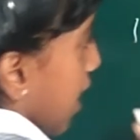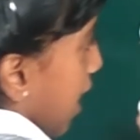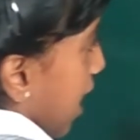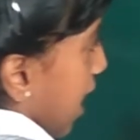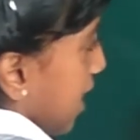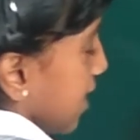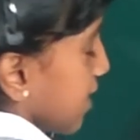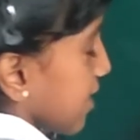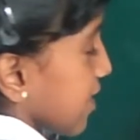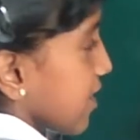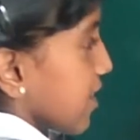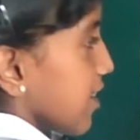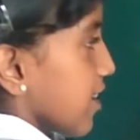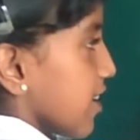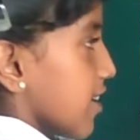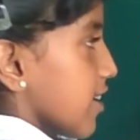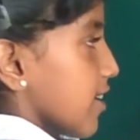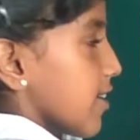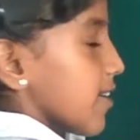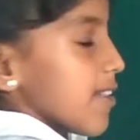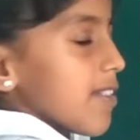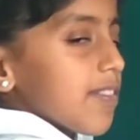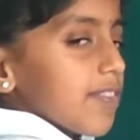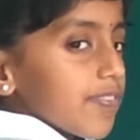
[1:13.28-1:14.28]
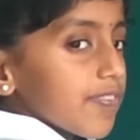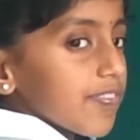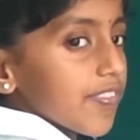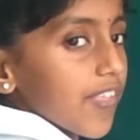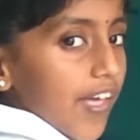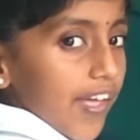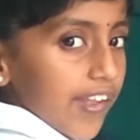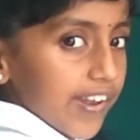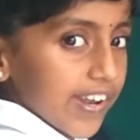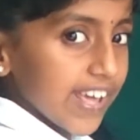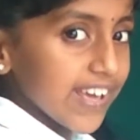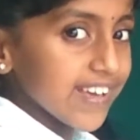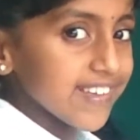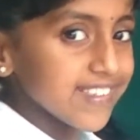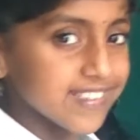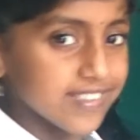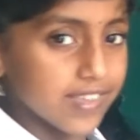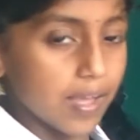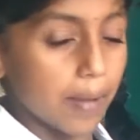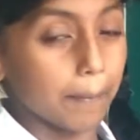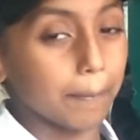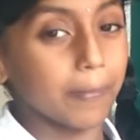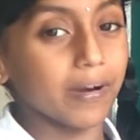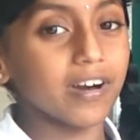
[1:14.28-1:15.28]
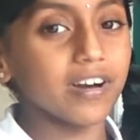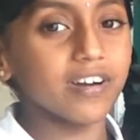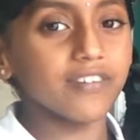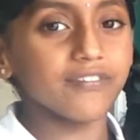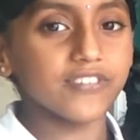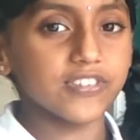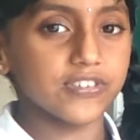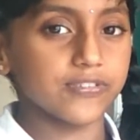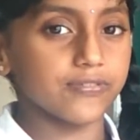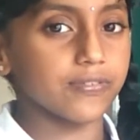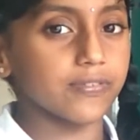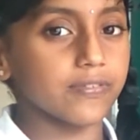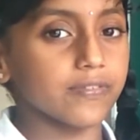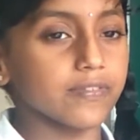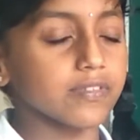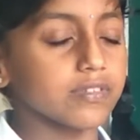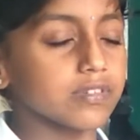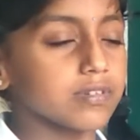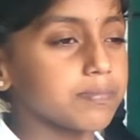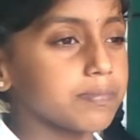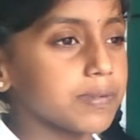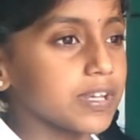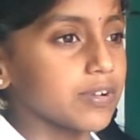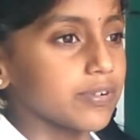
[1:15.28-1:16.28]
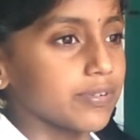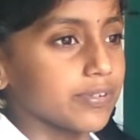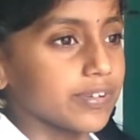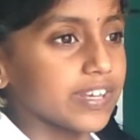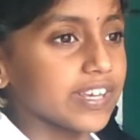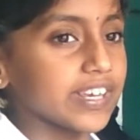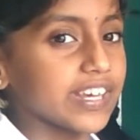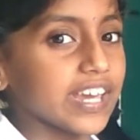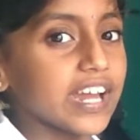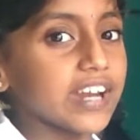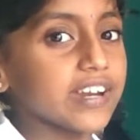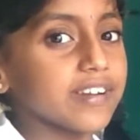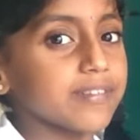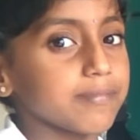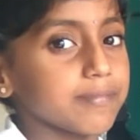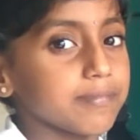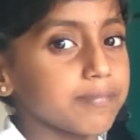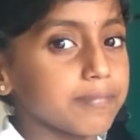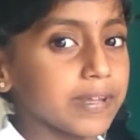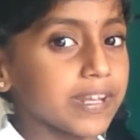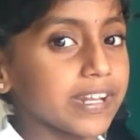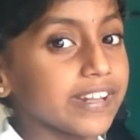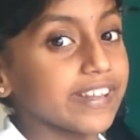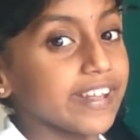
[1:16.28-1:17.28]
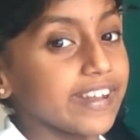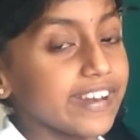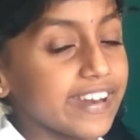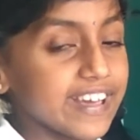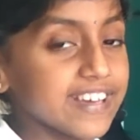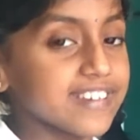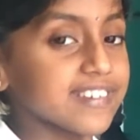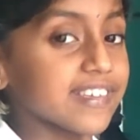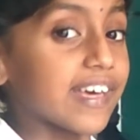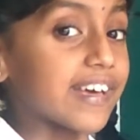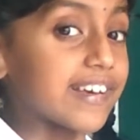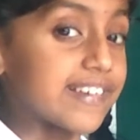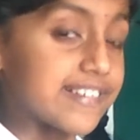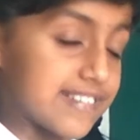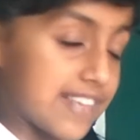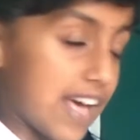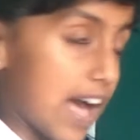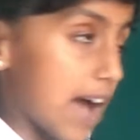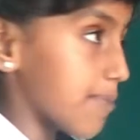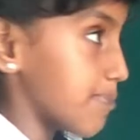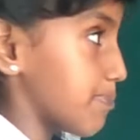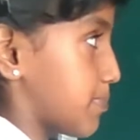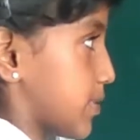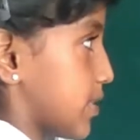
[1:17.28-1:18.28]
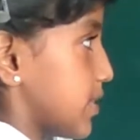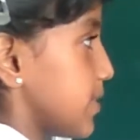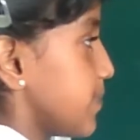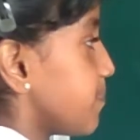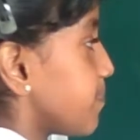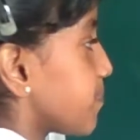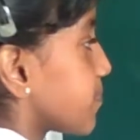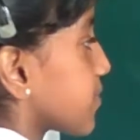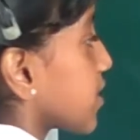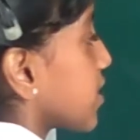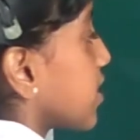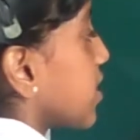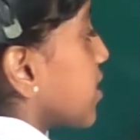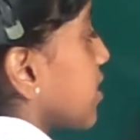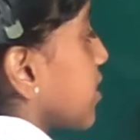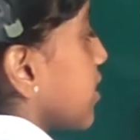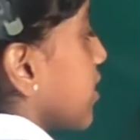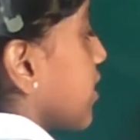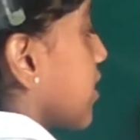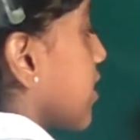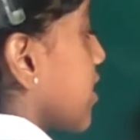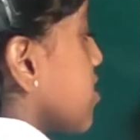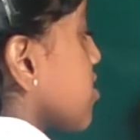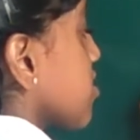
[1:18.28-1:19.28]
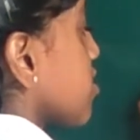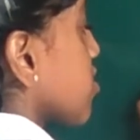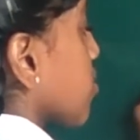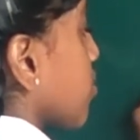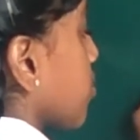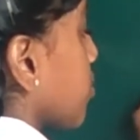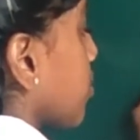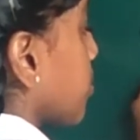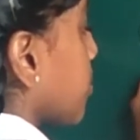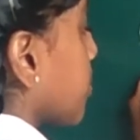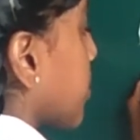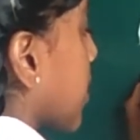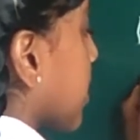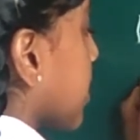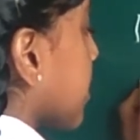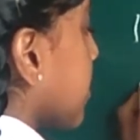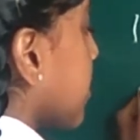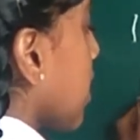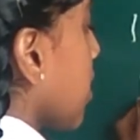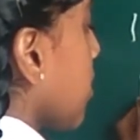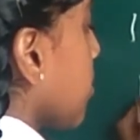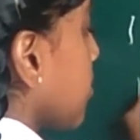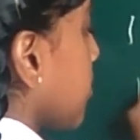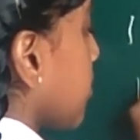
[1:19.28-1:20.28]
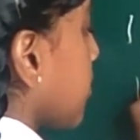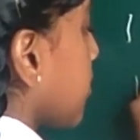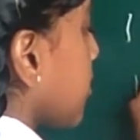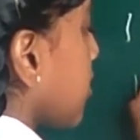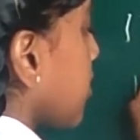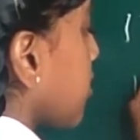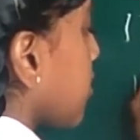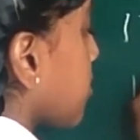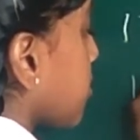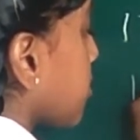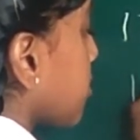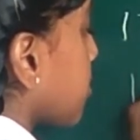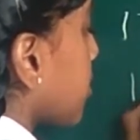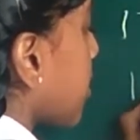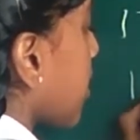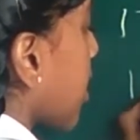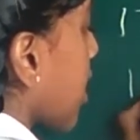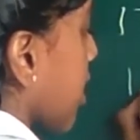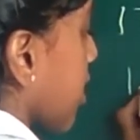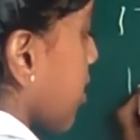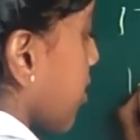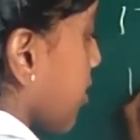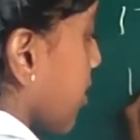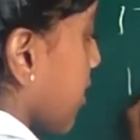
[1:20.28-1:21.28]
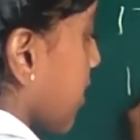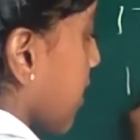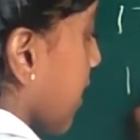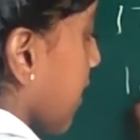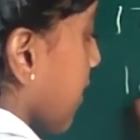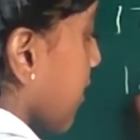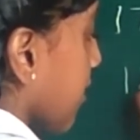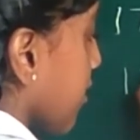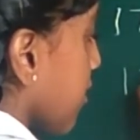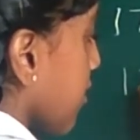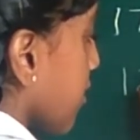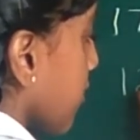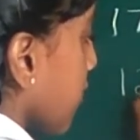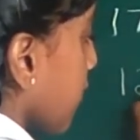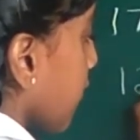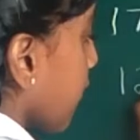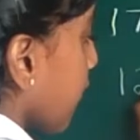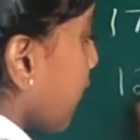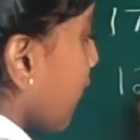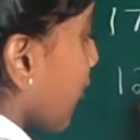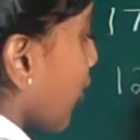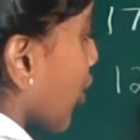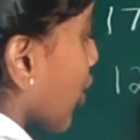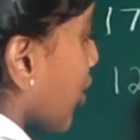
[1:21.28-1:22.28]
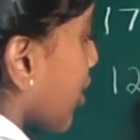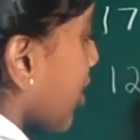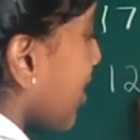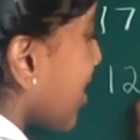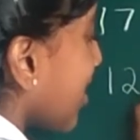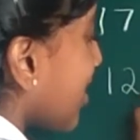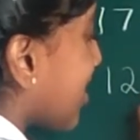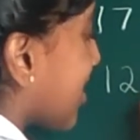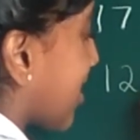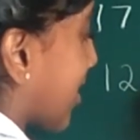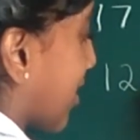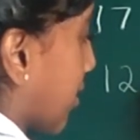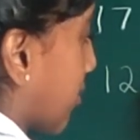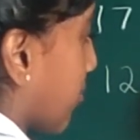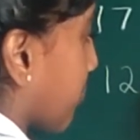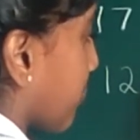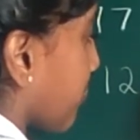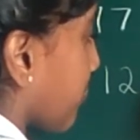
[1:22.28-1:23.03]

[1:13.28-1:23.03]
And the next number which we will be looking at, the next example, is 1243.